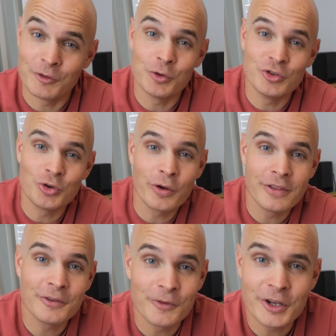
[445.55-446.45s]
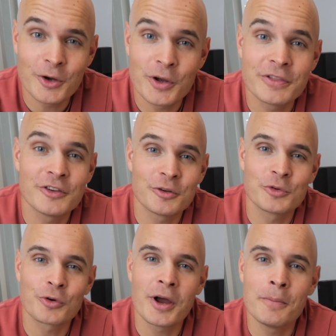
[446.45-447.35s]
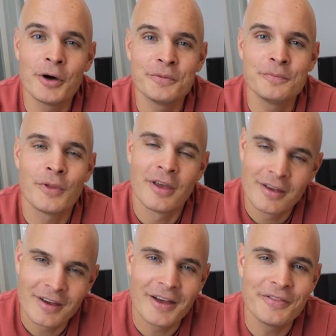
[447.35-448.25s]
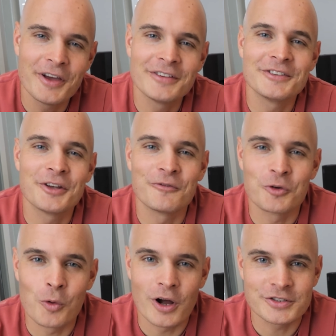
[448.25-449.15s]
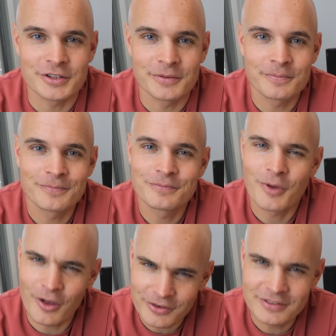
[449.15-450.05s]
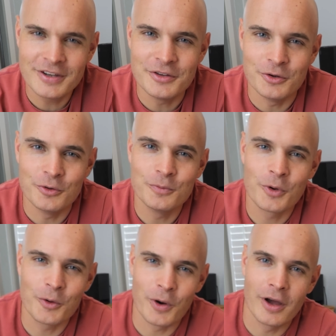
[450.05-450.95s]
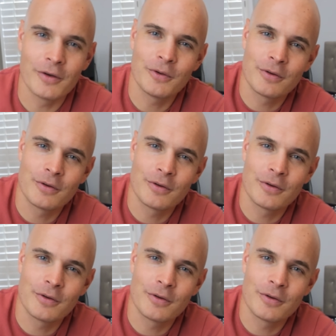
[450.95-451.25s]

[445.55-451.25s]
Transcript: If you enjoyed this video, hit the subscribe button and thanks a ton for watching. I'll see you around.